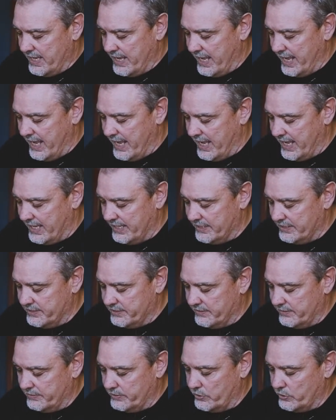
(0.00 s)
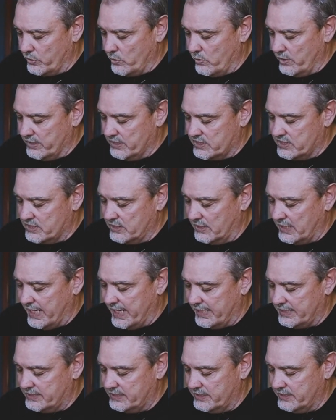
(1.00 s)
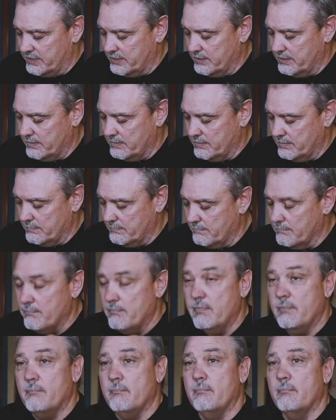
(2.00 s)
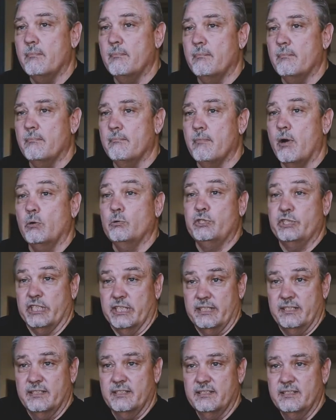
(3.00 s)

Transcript: and you're going to select motion.